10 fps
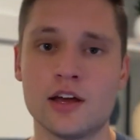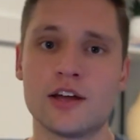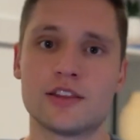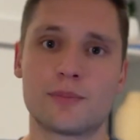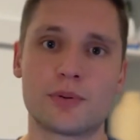
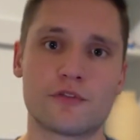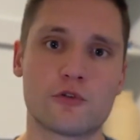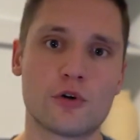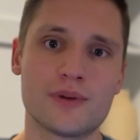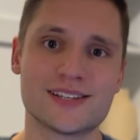the
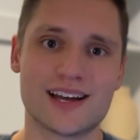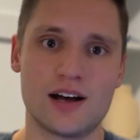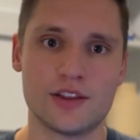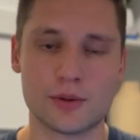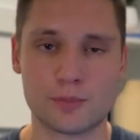performance
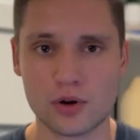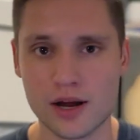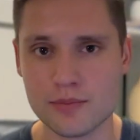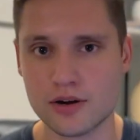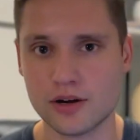on the
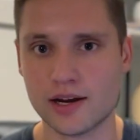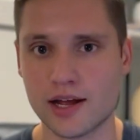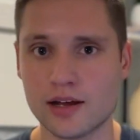primary day